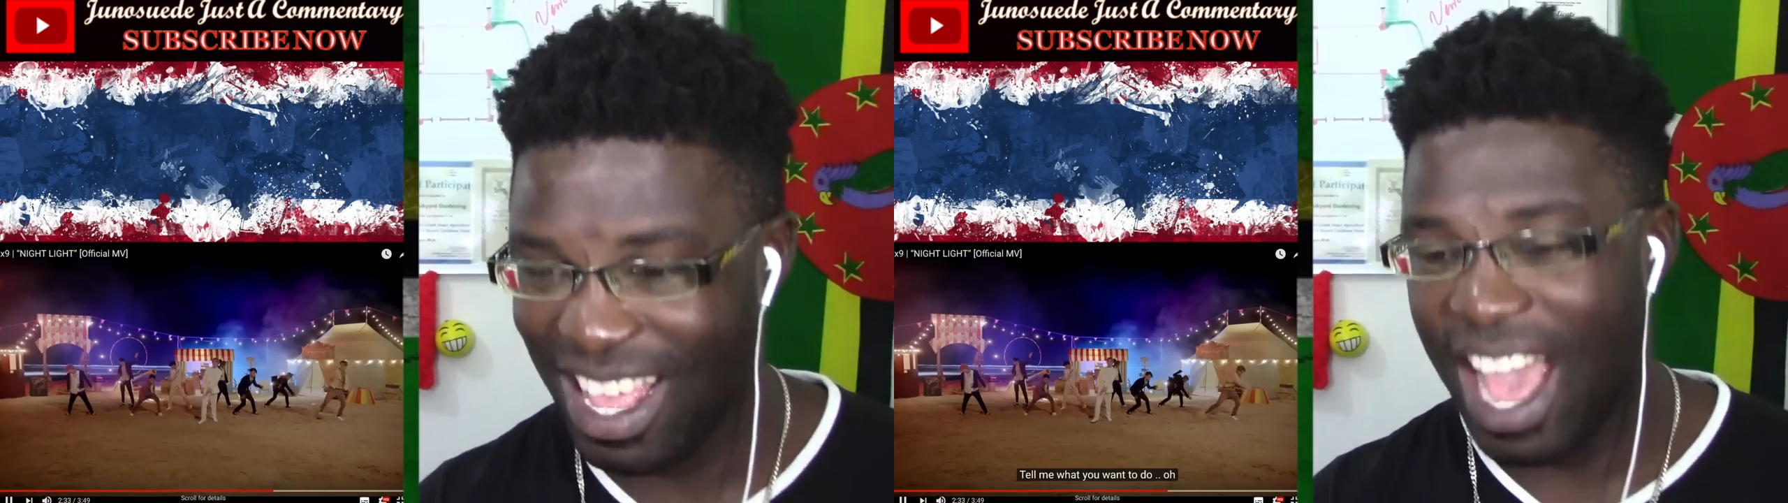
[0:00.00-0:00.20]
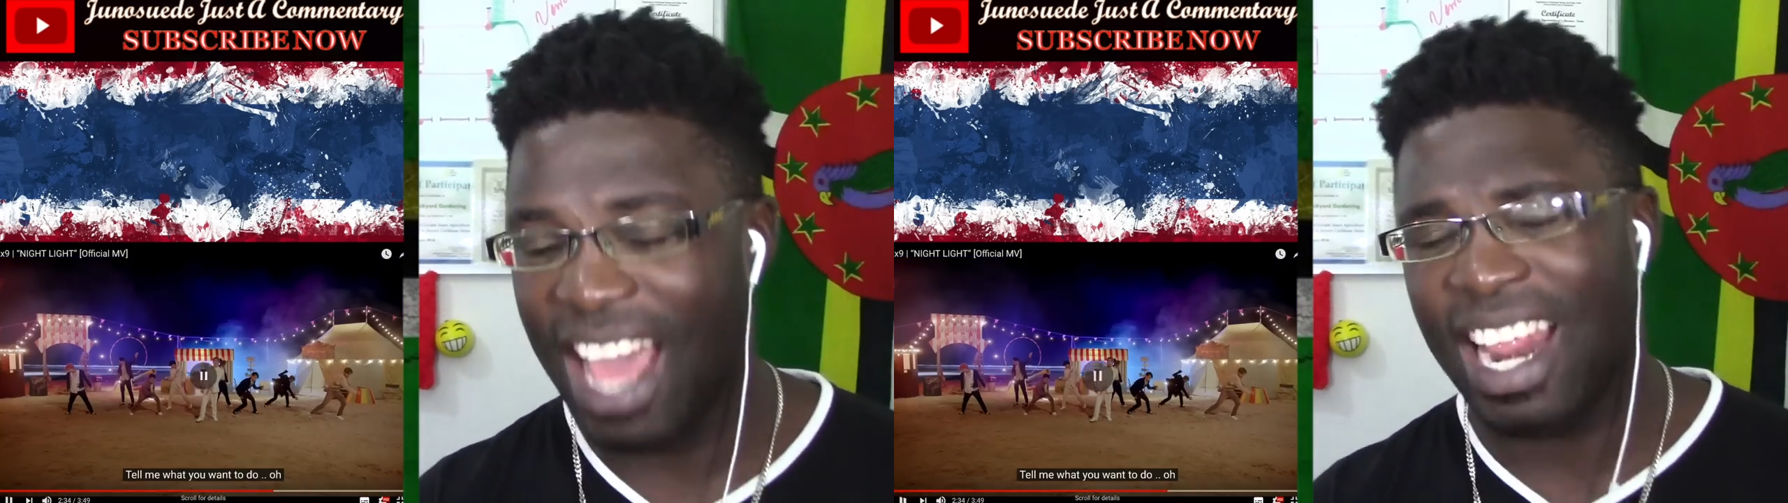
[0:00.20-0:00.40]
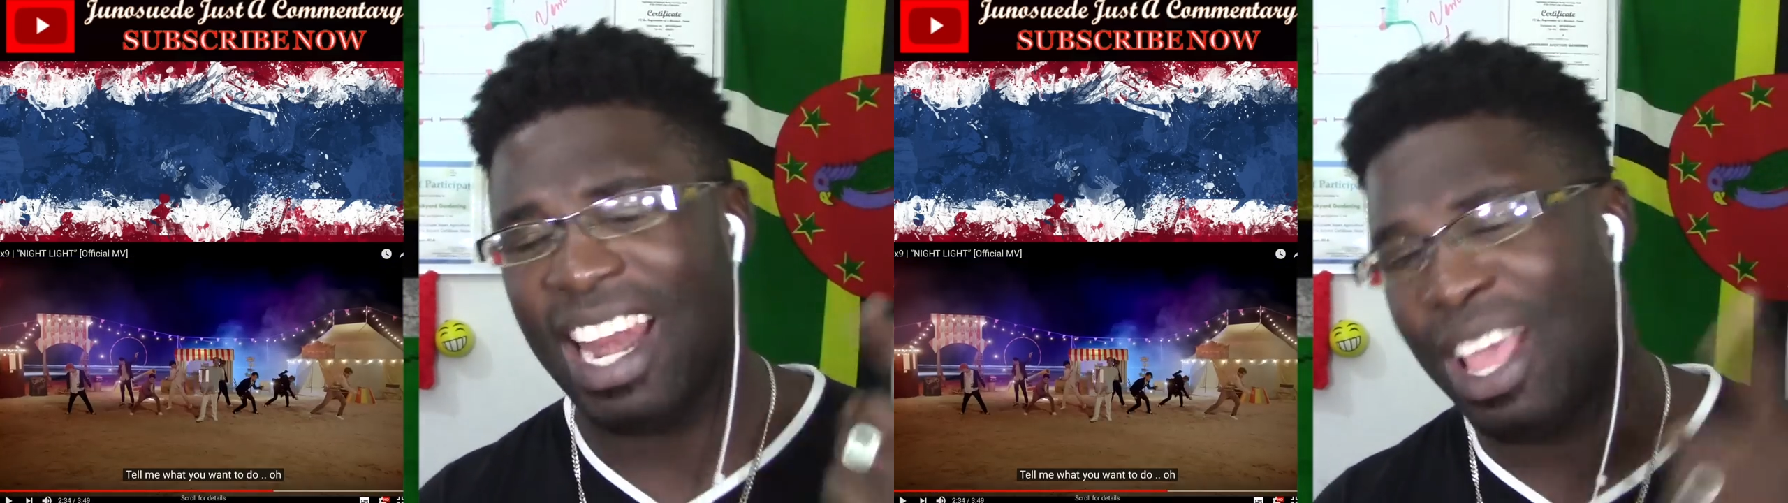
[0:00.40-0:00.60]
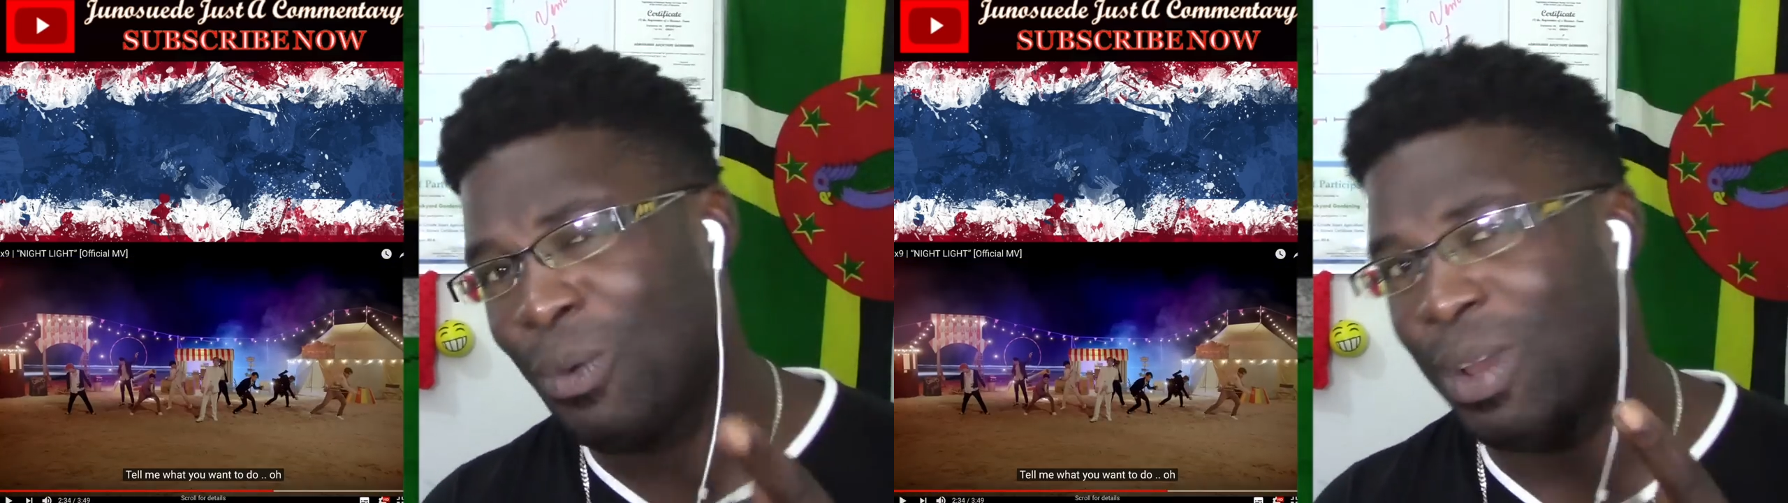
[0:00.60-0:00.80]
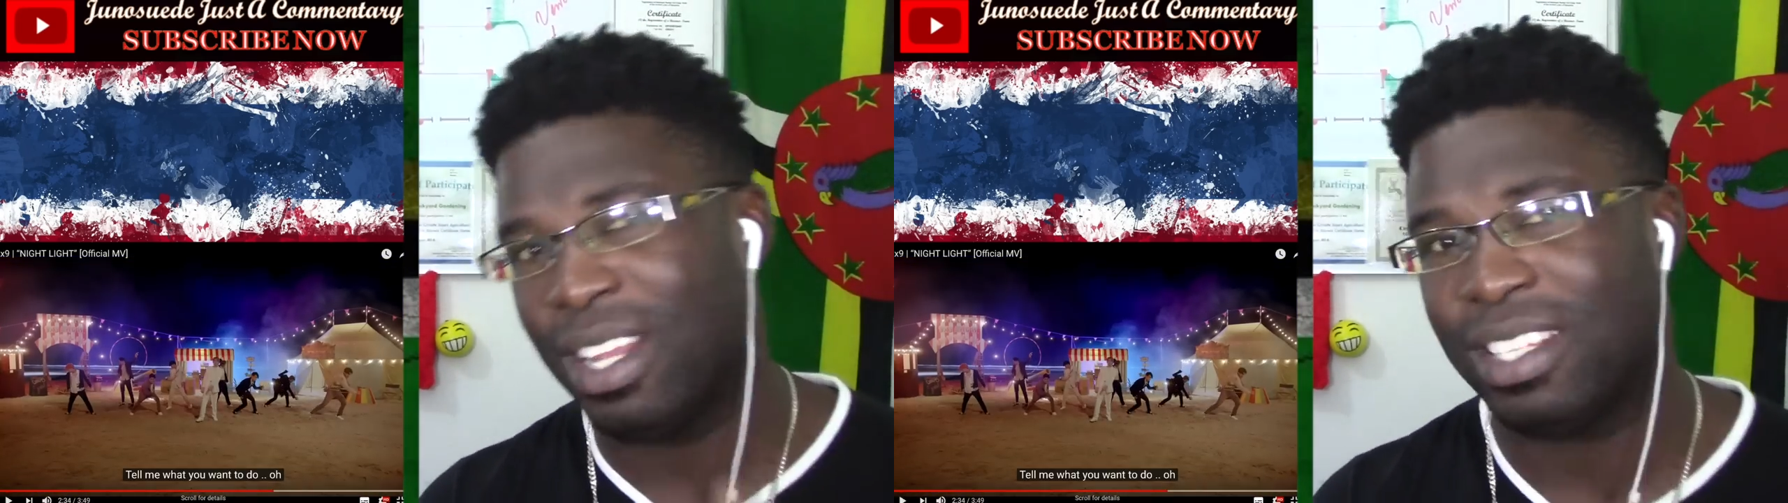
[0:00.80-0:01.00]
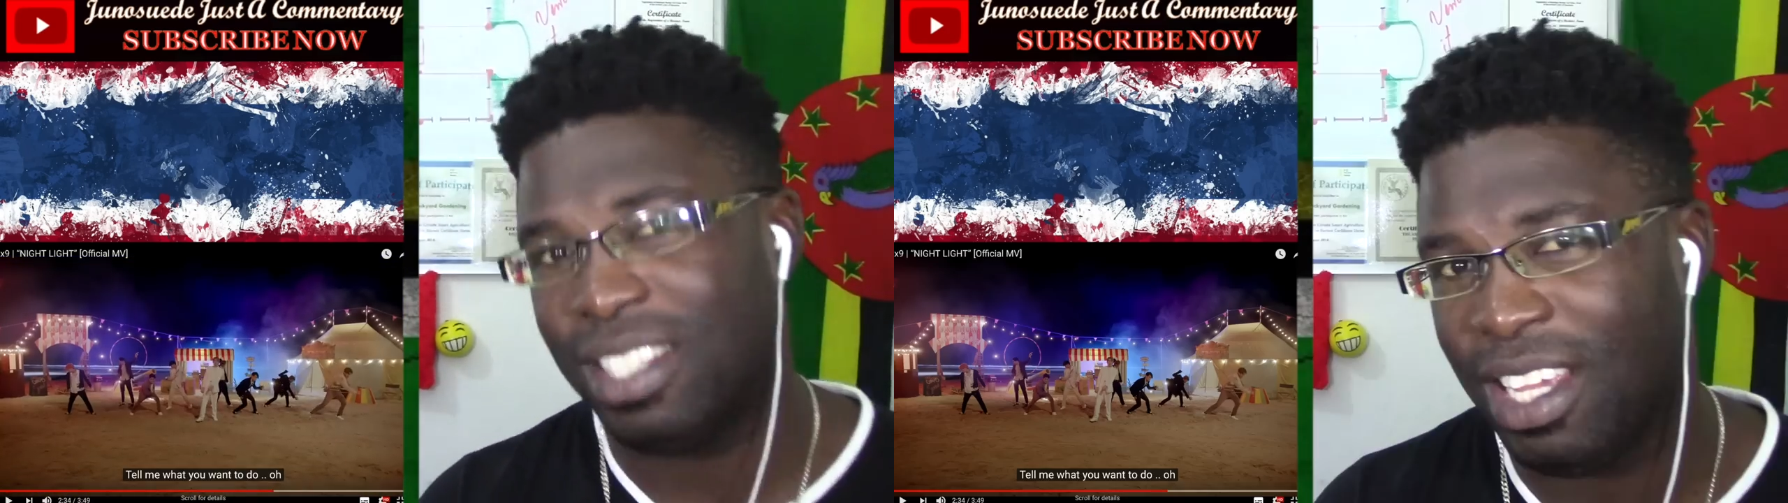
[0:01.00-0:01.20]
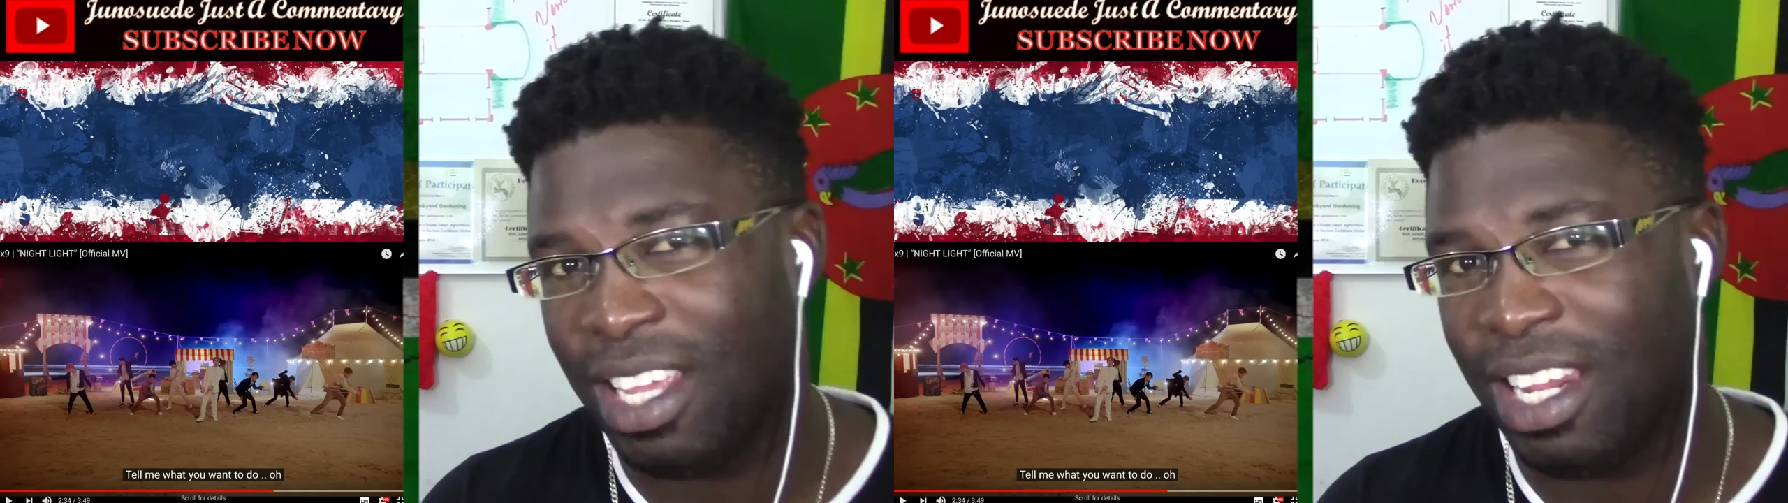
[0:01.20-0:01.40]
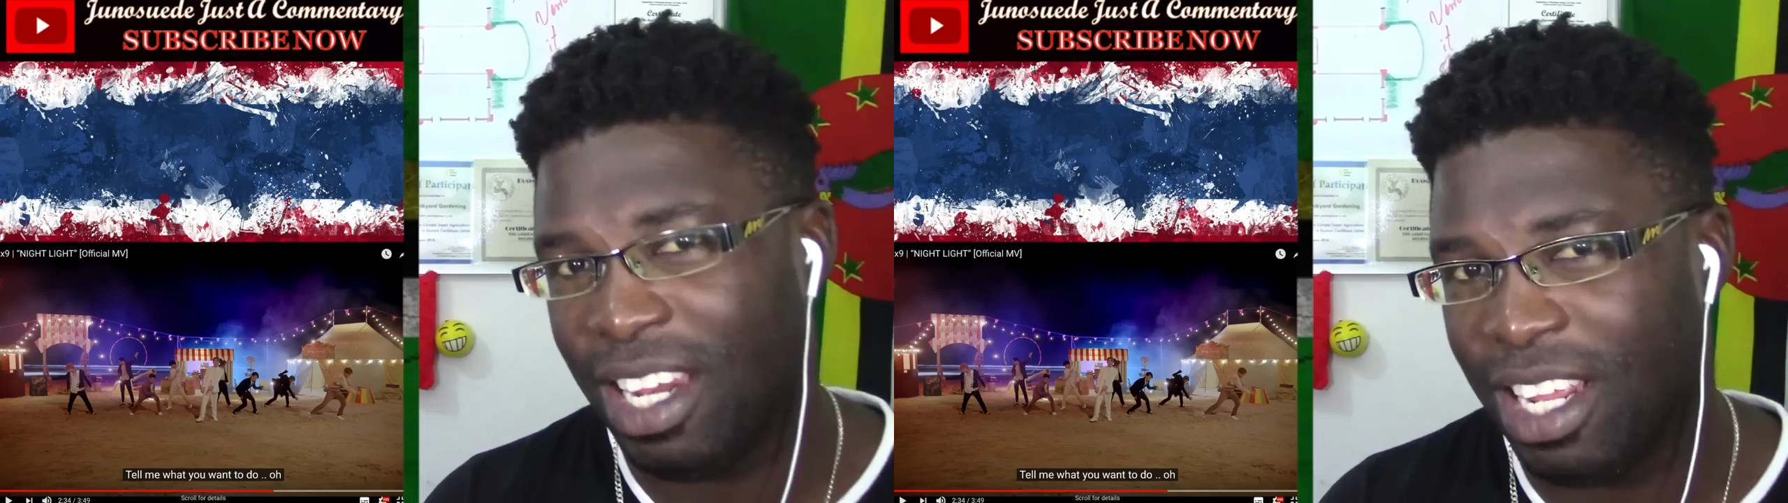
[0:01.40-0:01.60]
And I like when they're singing in